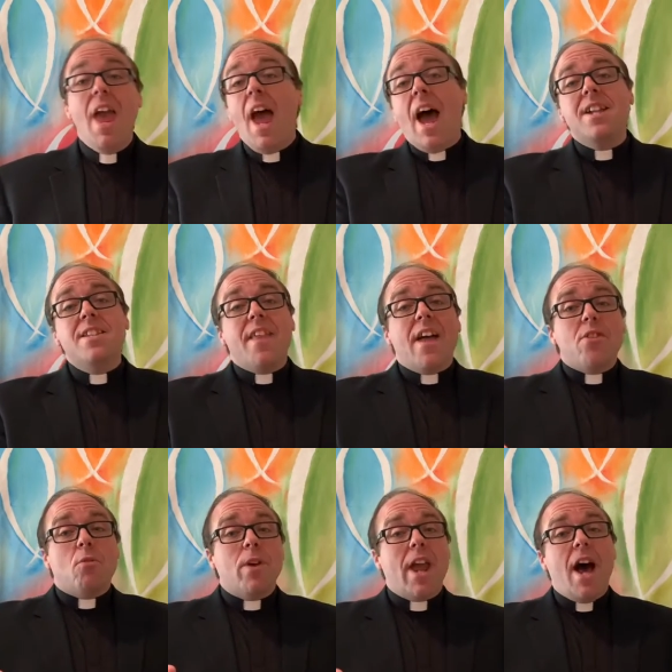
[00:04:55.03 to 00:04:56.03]
Add to that
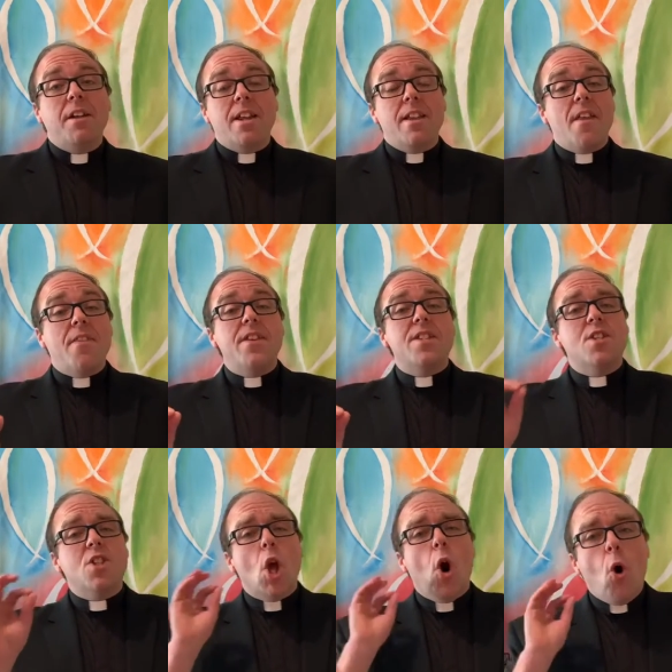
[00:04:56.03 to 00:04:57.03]
the reality that this is
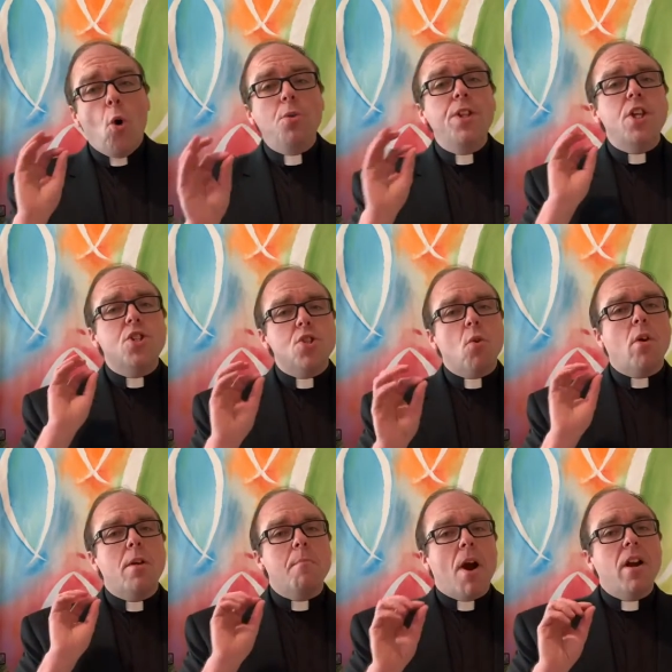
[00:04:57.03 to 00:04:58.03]
the only
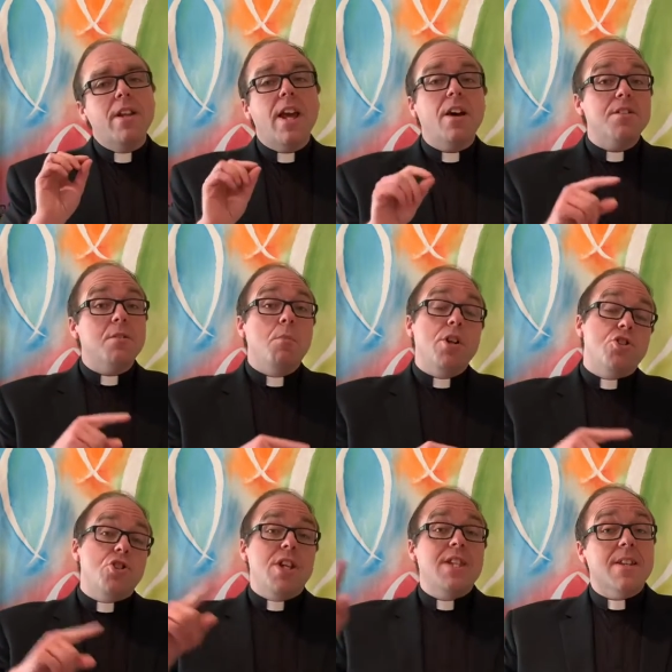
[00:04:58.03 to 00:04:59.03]
story Mark tells in
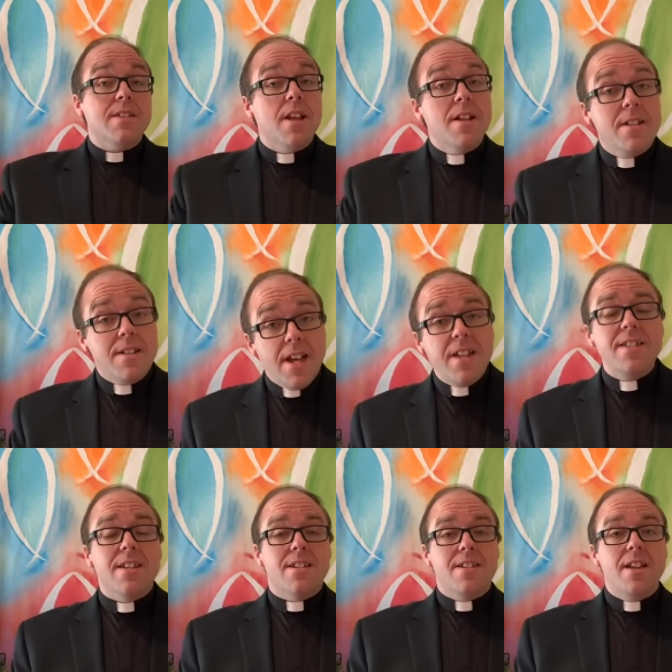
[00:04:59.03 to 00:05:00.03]
which Jesus
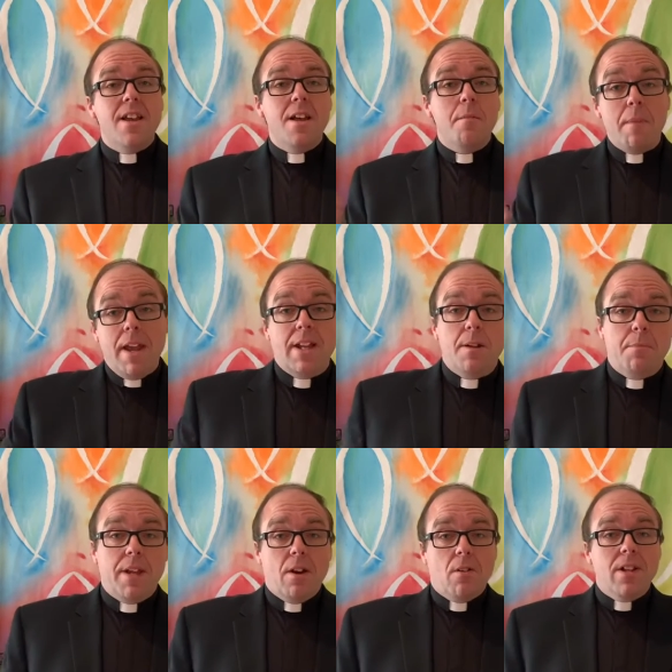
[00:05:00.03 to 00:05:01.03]
doesn't make an
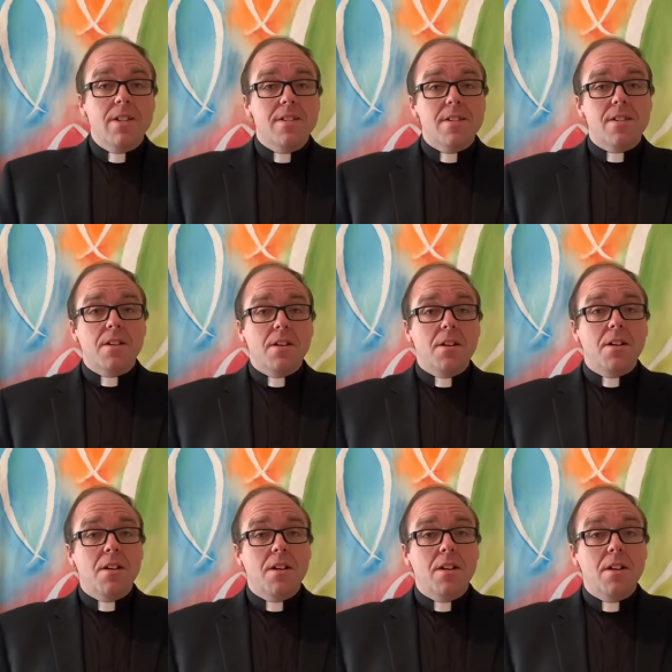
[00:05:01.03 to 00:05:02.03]
appearance.
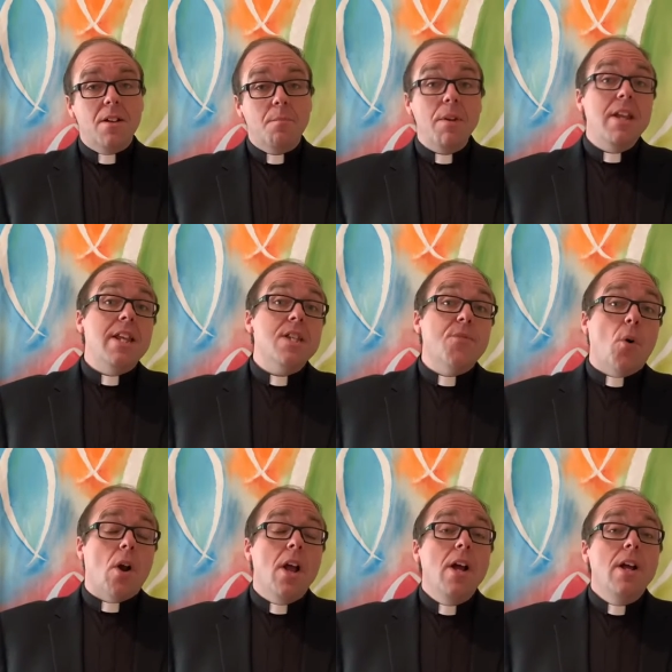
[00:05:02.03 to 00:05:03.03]
It is
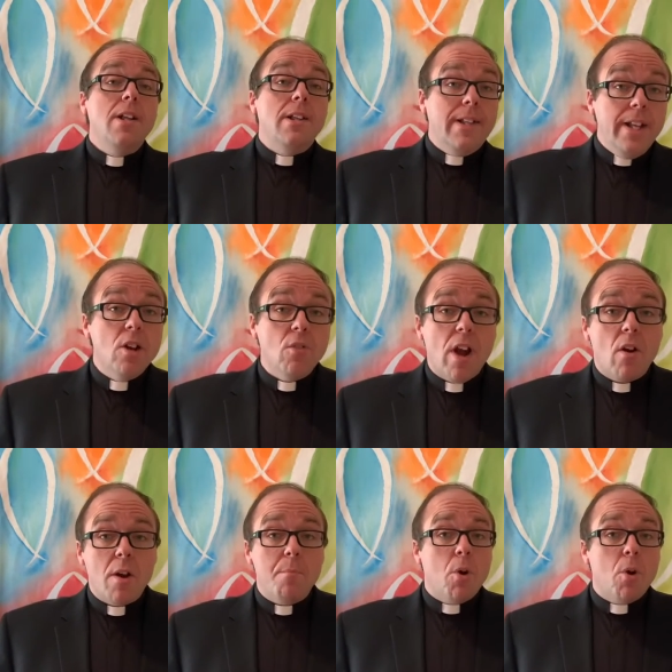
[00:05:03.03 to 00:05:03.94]
for literary